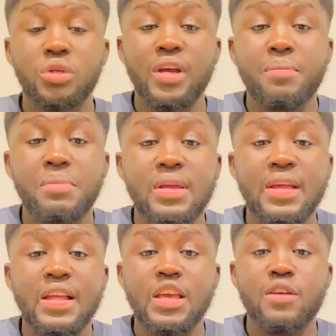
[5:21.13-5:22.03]
there be
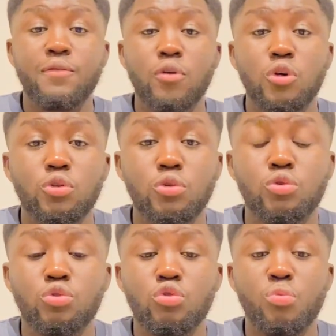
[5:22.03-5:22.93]
the need for you
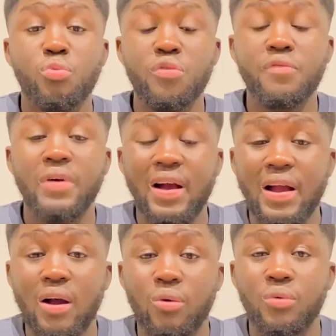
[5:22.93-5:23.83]
to prove
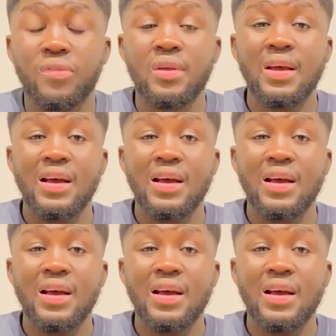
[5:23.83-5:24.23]
accounts,